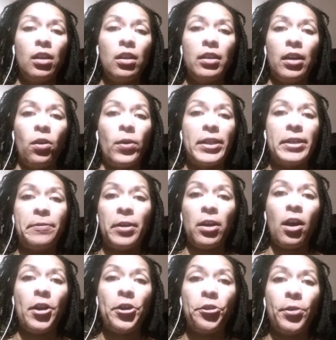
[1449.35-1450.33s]
a different
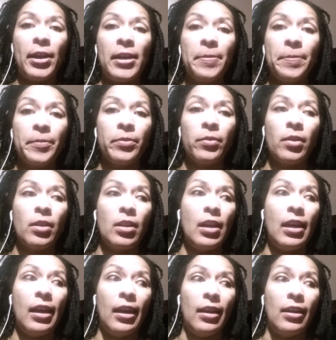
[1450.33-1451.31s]
country
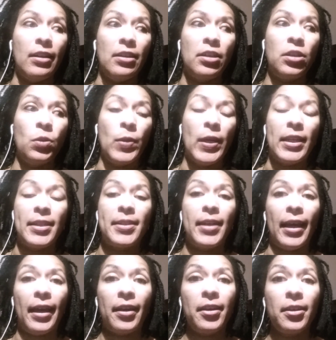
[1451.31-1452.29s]
and you get
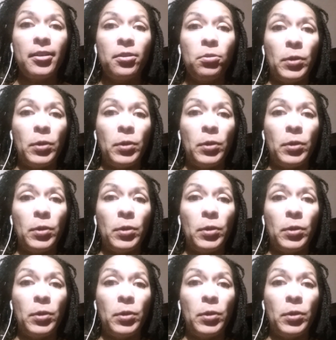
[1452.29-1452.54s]
sick